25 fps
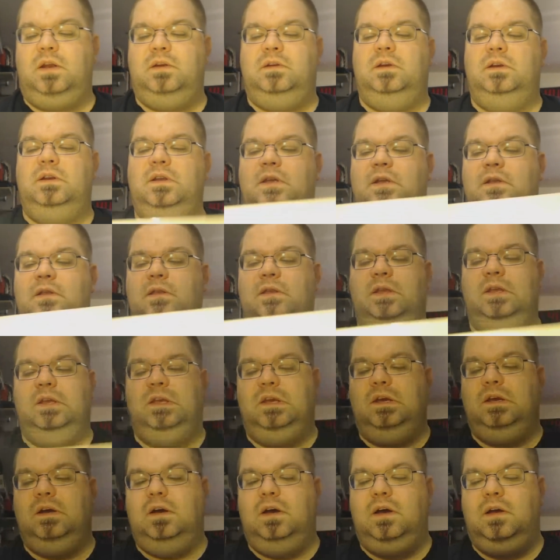did get
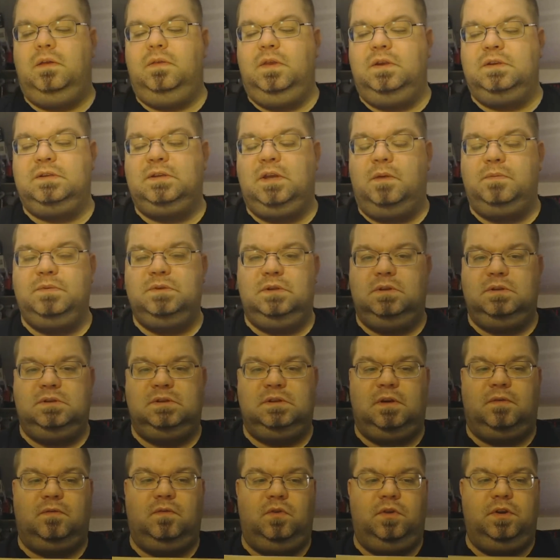the this comes in
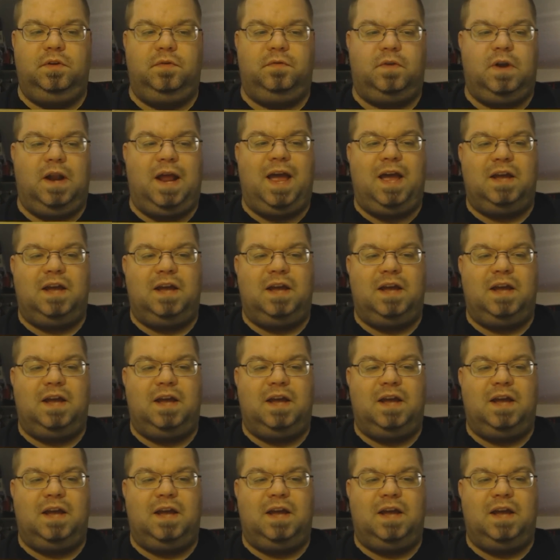several different